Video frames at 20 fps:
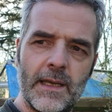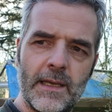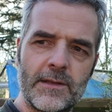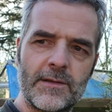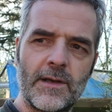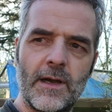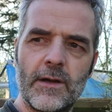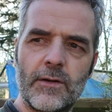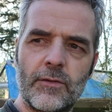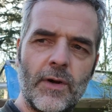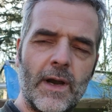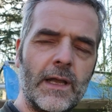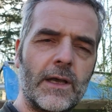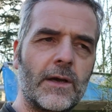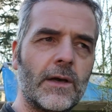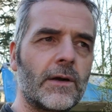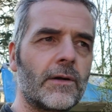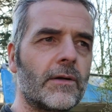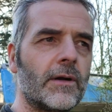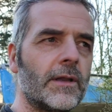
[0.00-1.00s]
It's got a grey
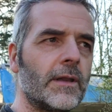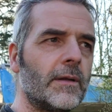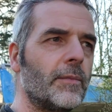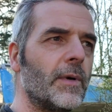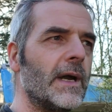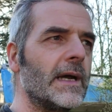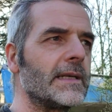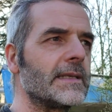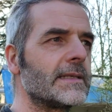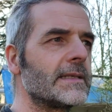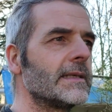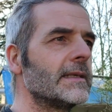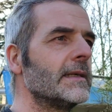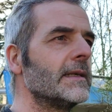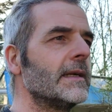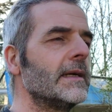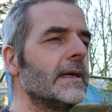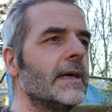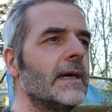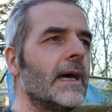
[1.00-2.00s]
colour on the breast.
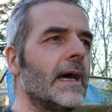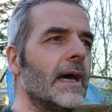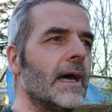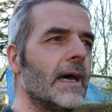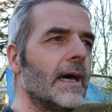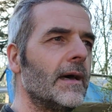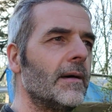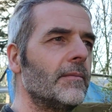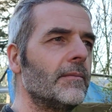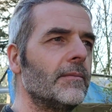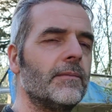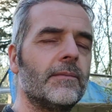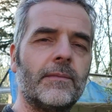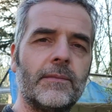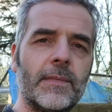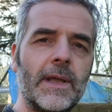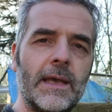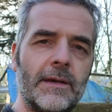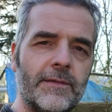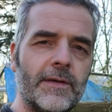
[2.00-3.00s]

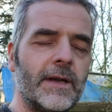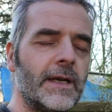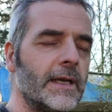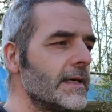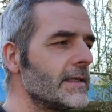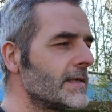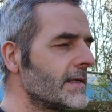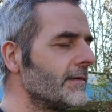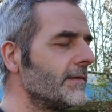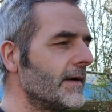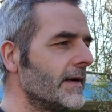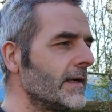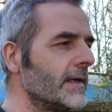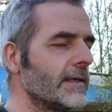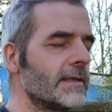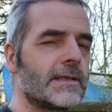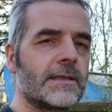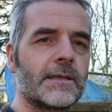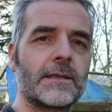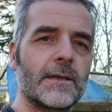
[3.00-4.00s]
Yeah, very nice, very
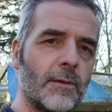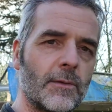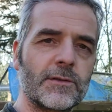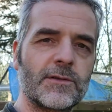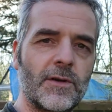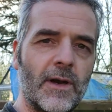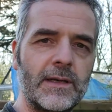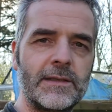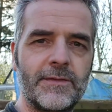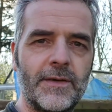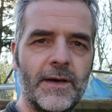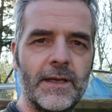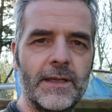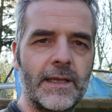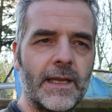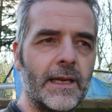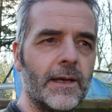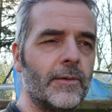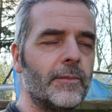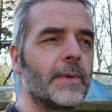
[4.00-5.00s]
nice. So it was great to find
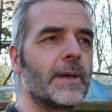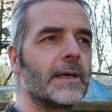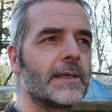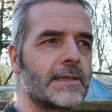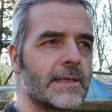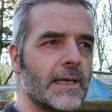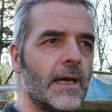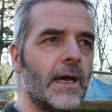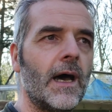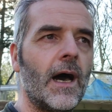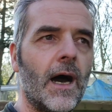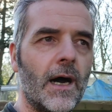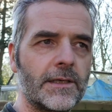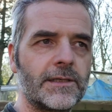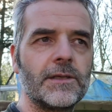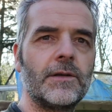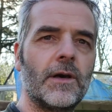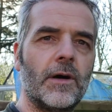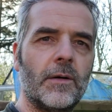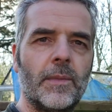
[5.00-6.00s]
that out, because I
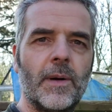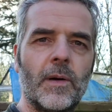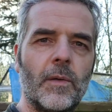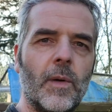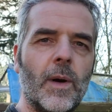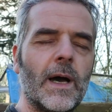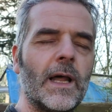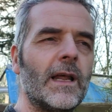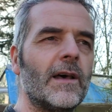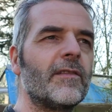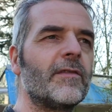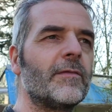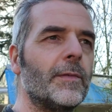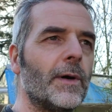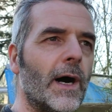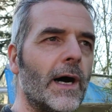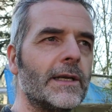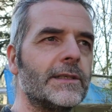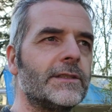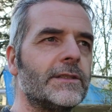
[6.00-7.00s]
do know about wildlife, but
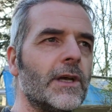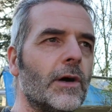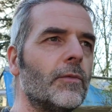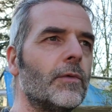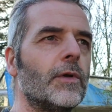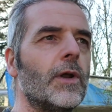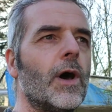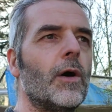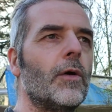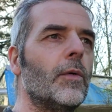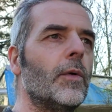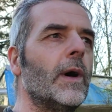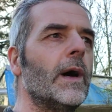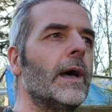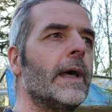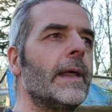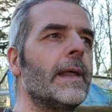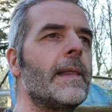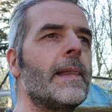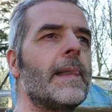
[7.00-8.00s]
I don't know
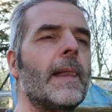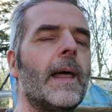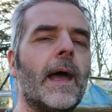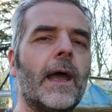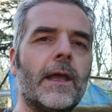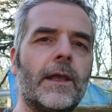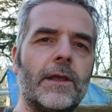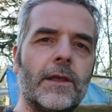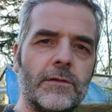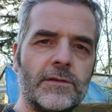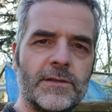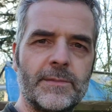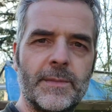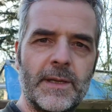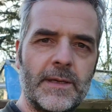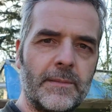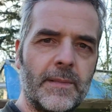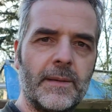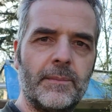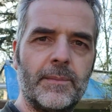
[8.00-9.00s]
a huge amount
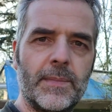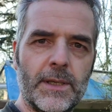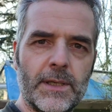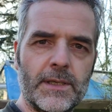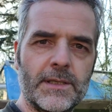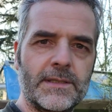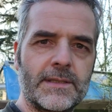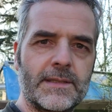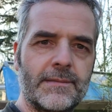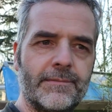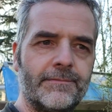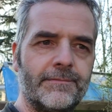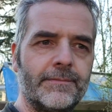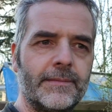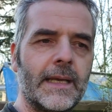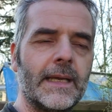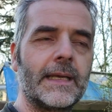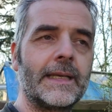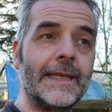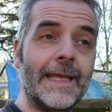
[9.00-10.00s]
about birds
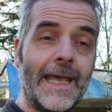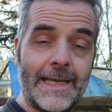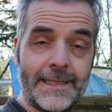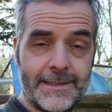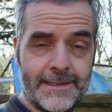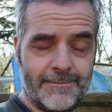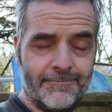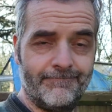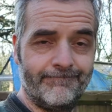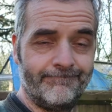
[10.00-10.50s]
yet.